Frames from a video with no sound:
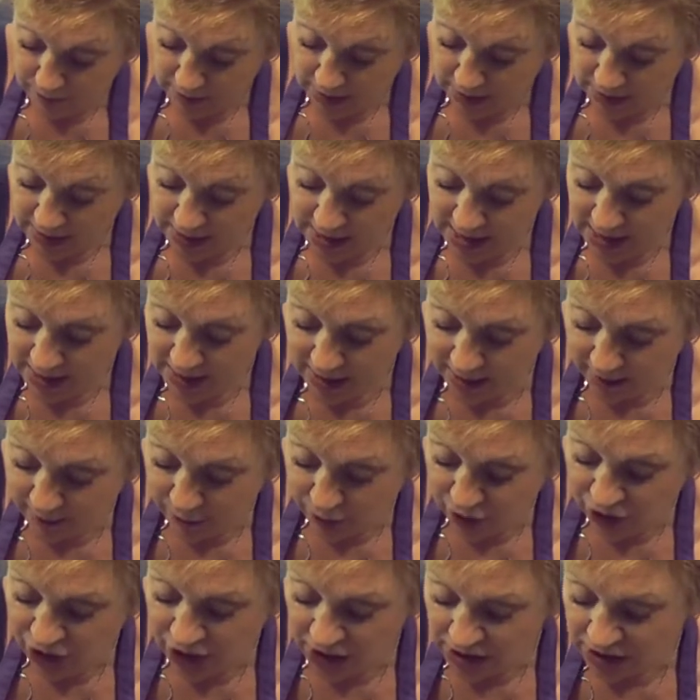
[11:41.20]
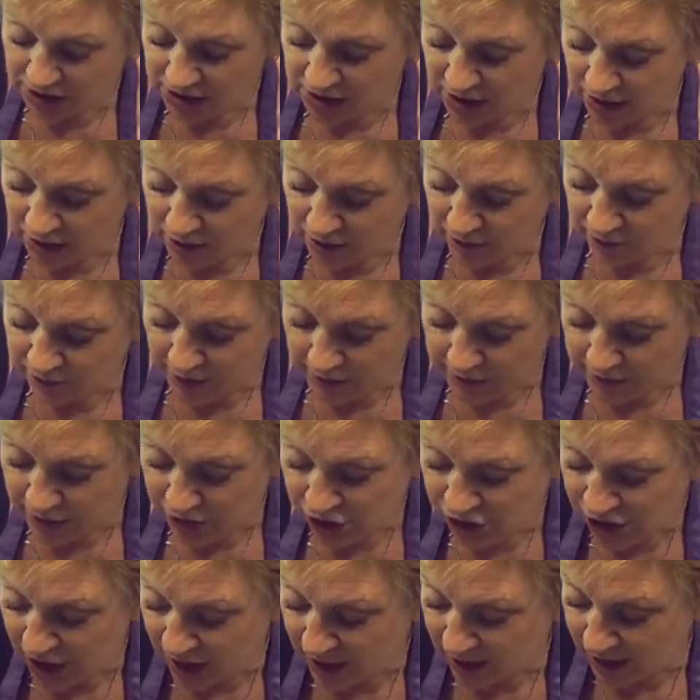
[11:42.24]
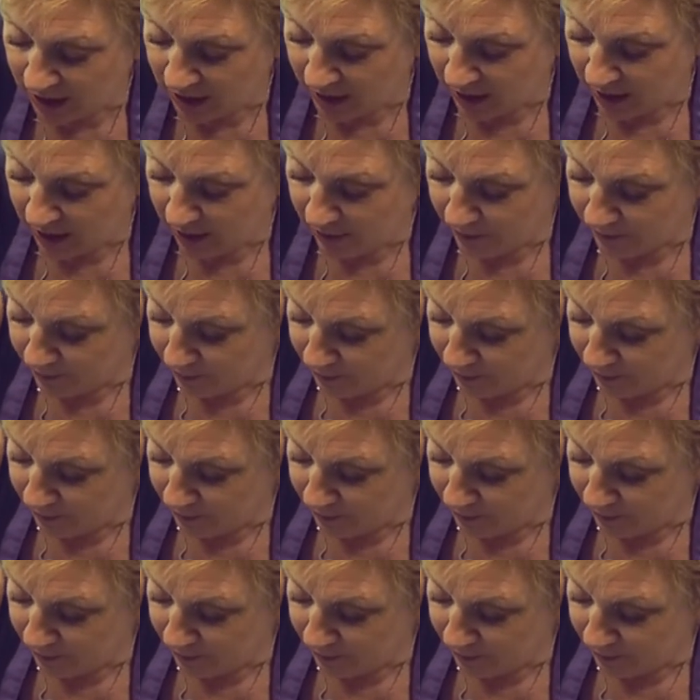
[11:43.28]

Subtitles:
Again, I'm just going to very gently